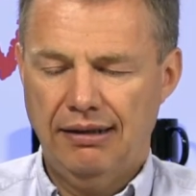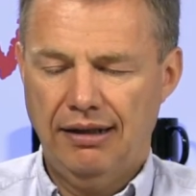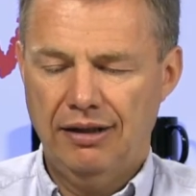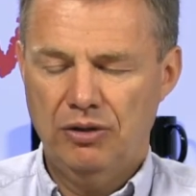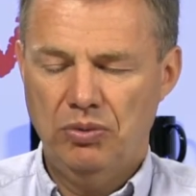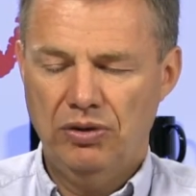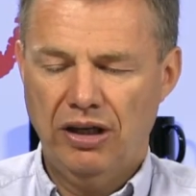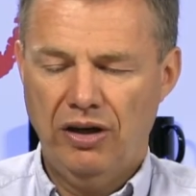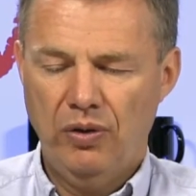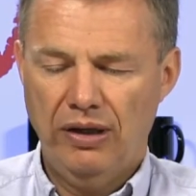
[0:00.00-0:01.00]
and we'll
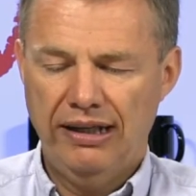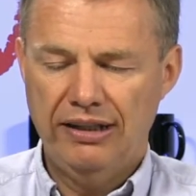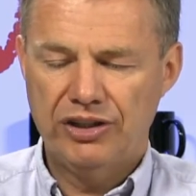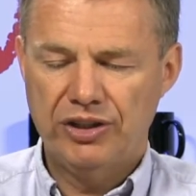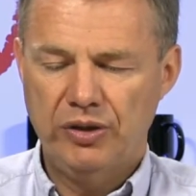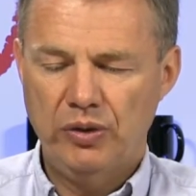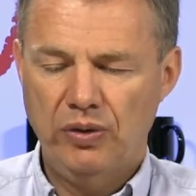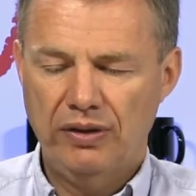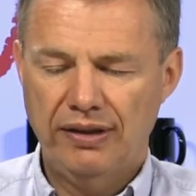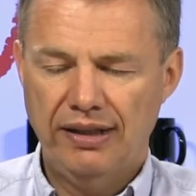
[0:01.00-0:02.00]
go
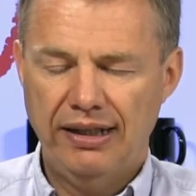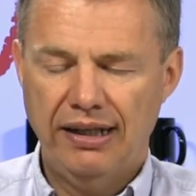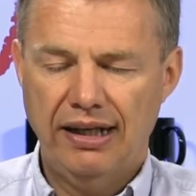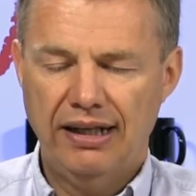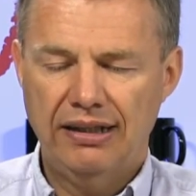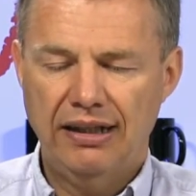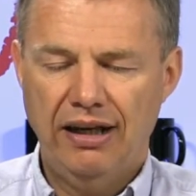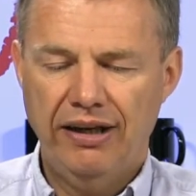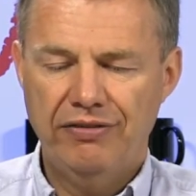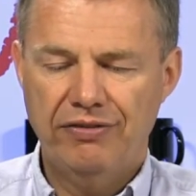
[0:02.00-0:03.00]
into the
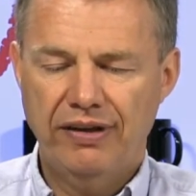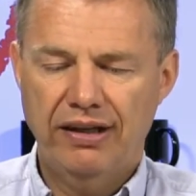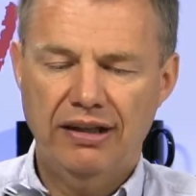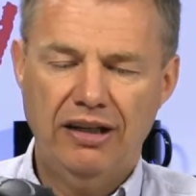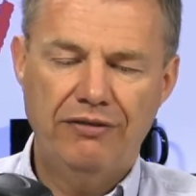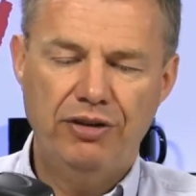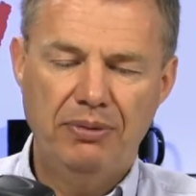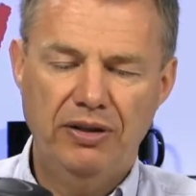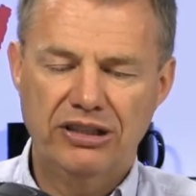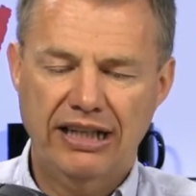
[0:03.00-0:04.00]
live view
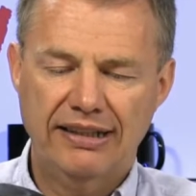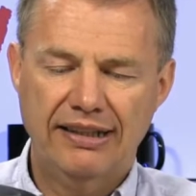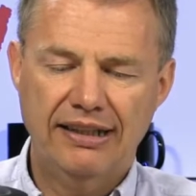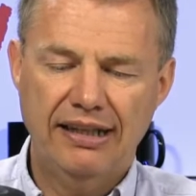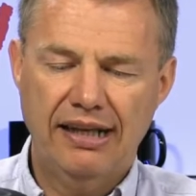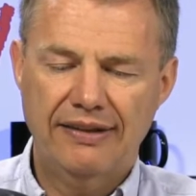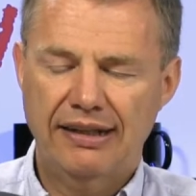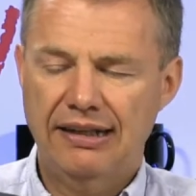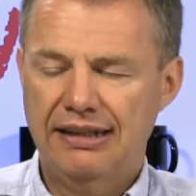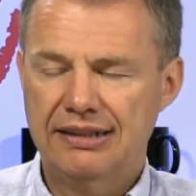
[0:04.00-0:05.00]
mode. Take the
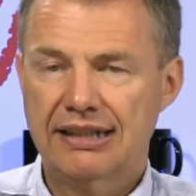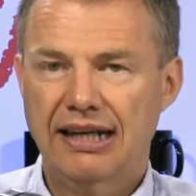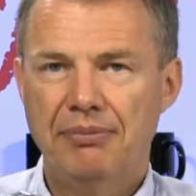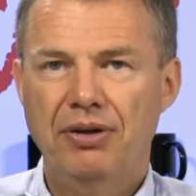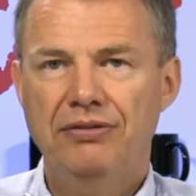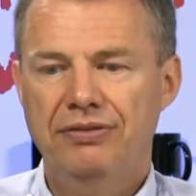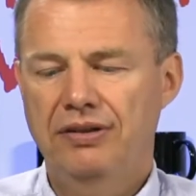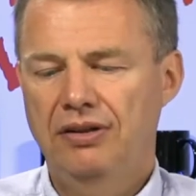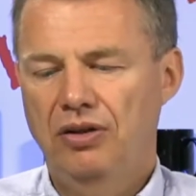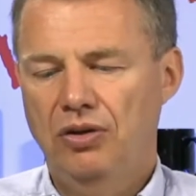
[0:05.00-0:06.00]
lens cap off,
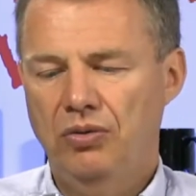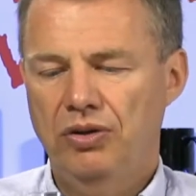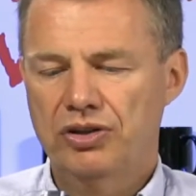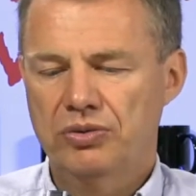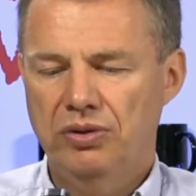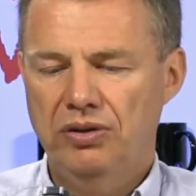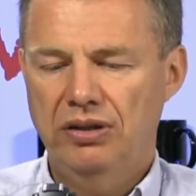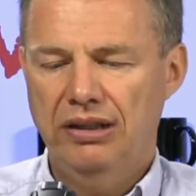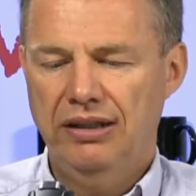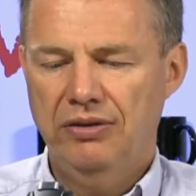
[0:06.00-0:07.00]
which
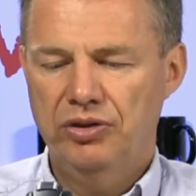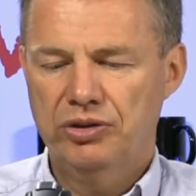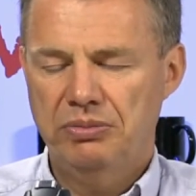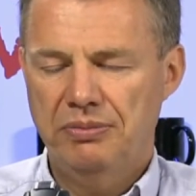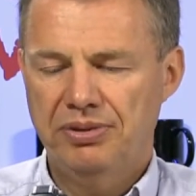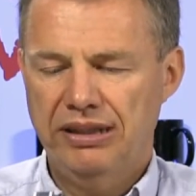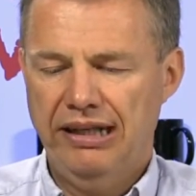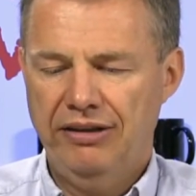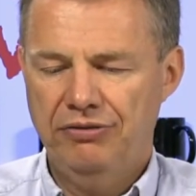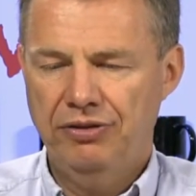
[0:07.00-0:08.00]
will be pretty
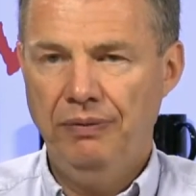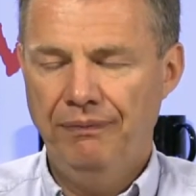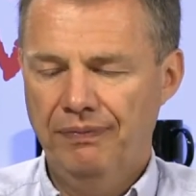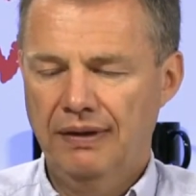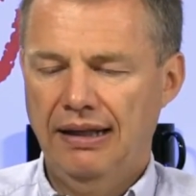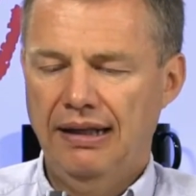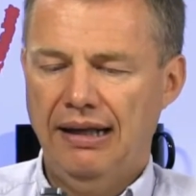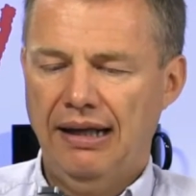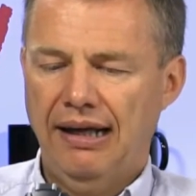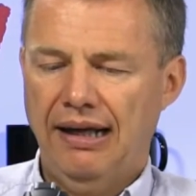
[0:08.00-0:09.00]
helpful,
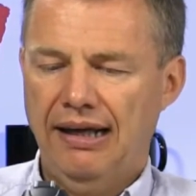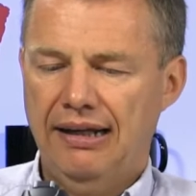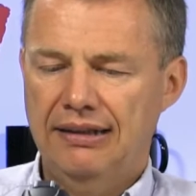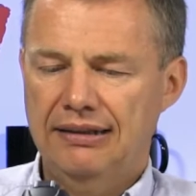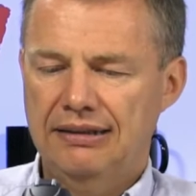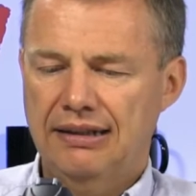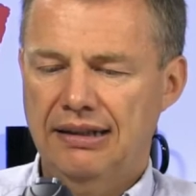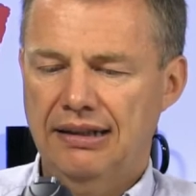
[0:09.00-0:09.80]
and